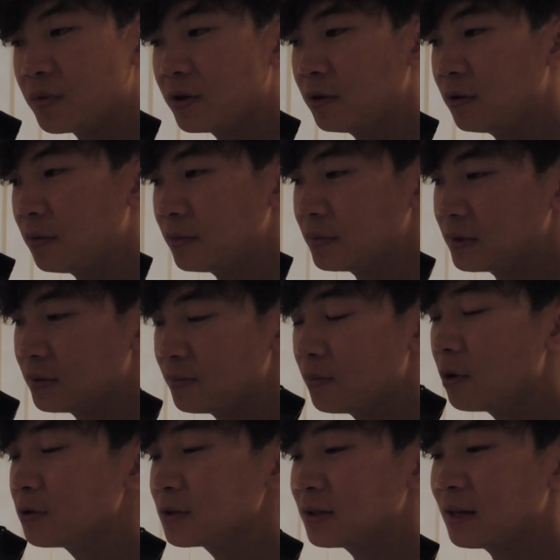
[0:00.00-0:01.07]
You'll
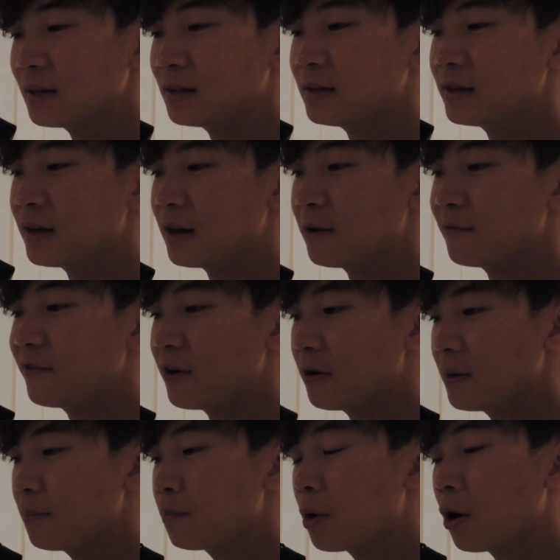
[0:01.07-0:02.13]
most likely get a
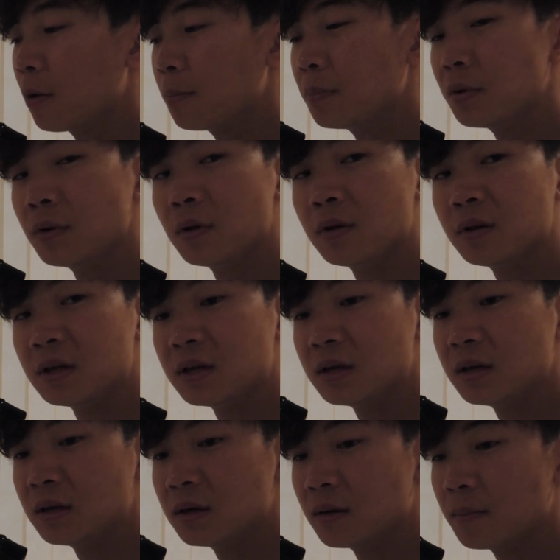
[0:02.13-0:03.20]
very
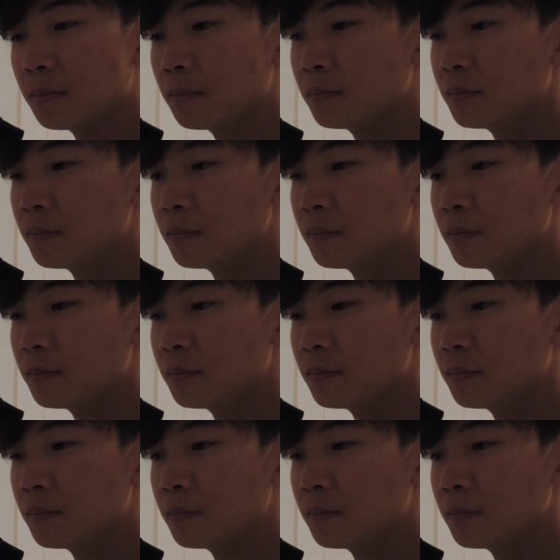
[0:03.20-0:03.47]
purpley